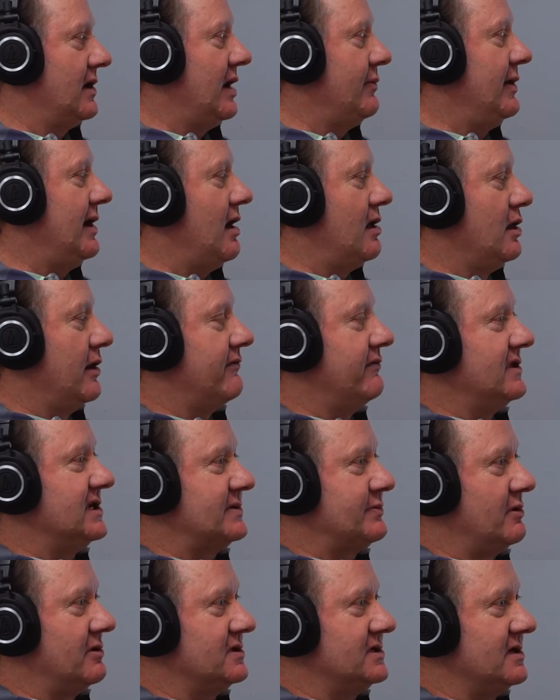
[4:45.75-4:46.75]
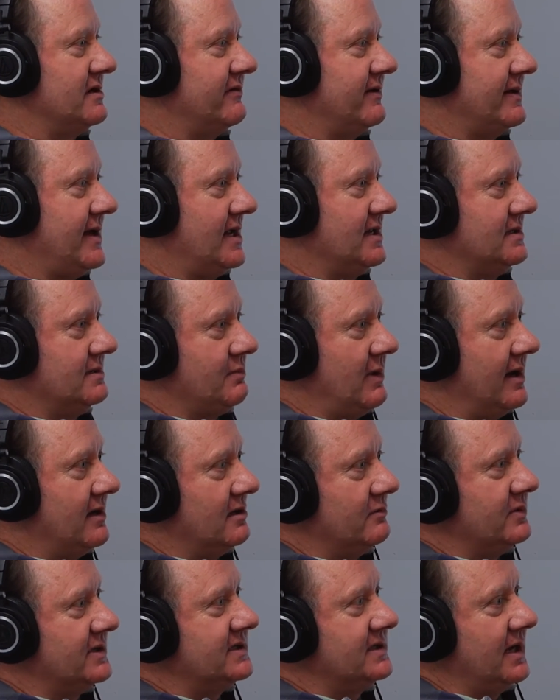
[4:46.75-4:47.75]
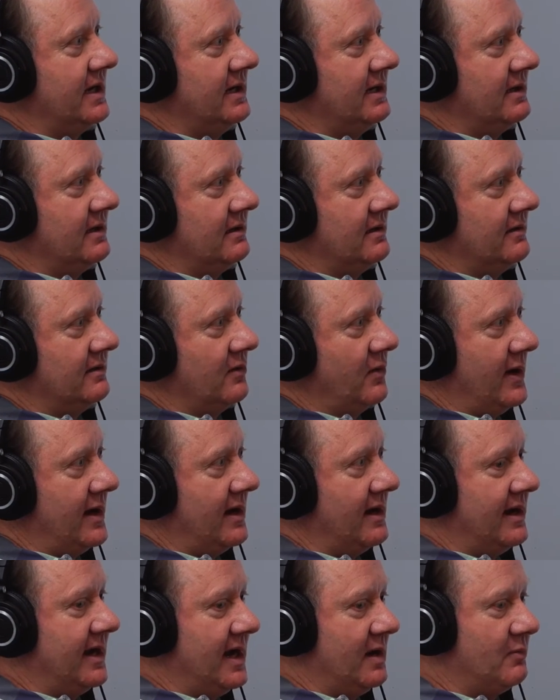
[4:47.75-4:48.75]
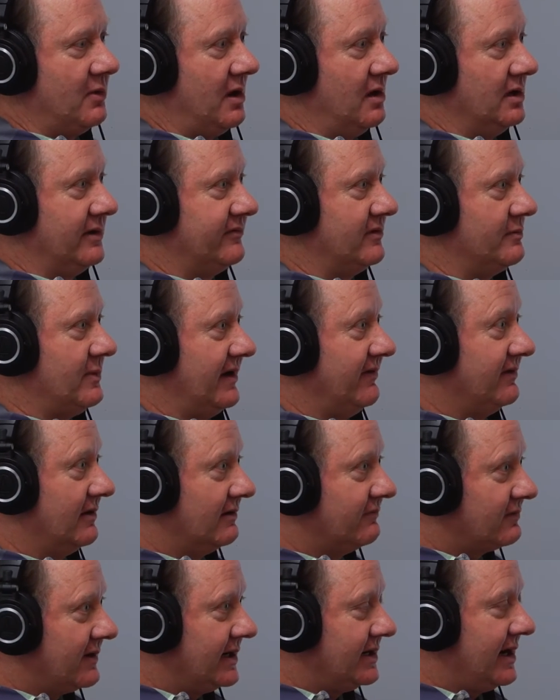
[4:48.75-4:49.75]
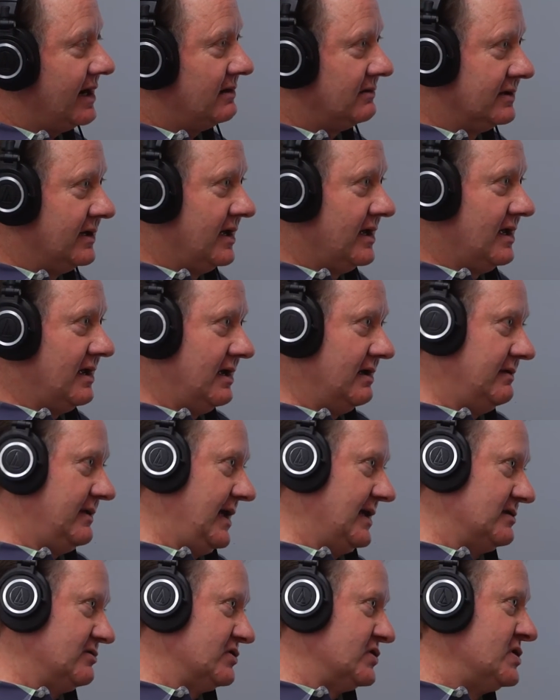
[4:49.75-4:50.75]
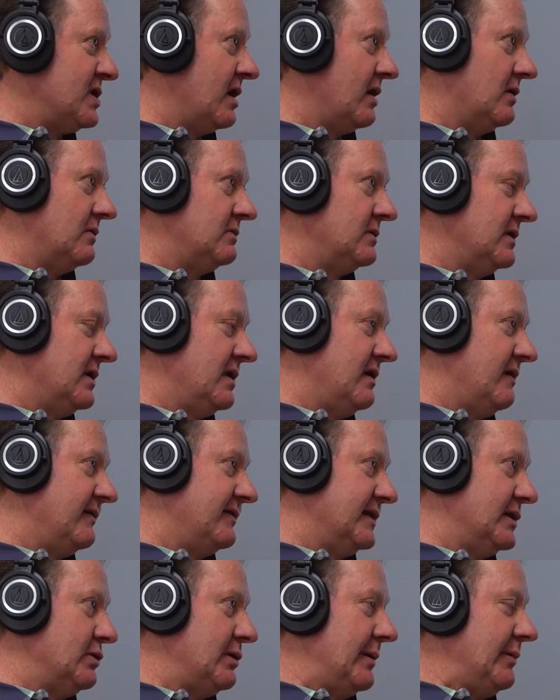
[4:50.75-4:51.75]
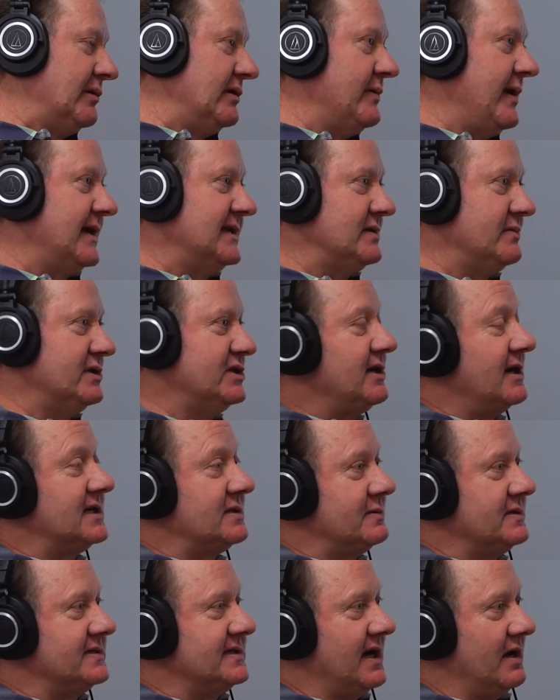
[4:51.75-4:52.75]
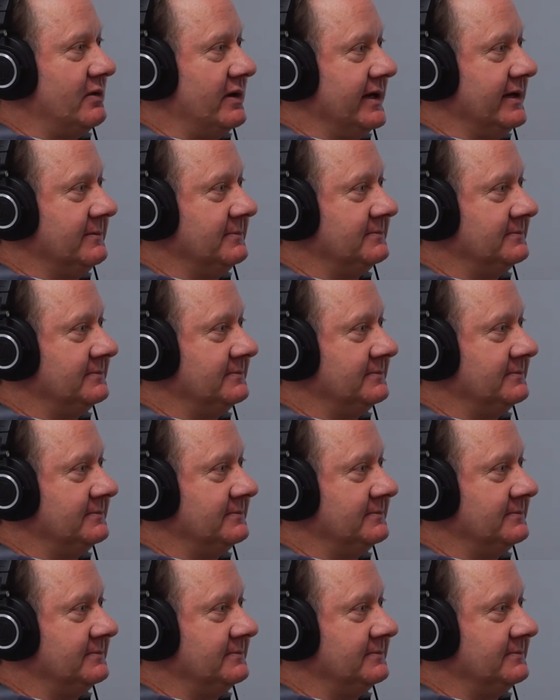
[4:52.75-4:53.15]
be all over this person for that minor mistake the way I am all over myself right now? Yeah. The answer is no. So you were able to make some adjustments that way.